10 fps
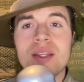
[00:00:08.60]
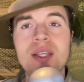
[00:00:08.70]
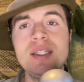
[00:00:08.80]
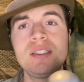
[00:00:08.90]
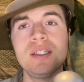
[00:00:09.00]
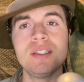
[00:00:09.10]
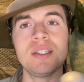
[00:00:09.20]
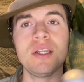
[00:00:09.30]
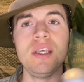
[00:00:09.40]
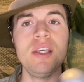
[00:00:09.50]
this is
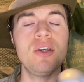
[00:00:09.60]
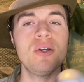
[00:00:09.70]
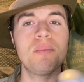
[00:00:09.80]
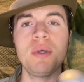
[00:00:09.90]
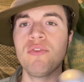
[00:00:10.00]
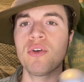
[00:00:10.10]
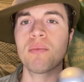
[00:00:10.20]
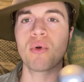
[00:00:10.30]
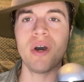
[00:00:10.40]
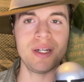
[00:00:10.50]
an Eager Beaver
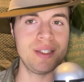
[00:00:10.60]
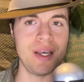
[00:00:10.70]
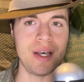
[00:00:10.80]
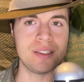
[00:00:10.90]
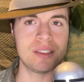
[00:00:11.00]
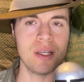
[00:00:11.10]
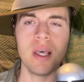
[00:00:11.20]
broadcast.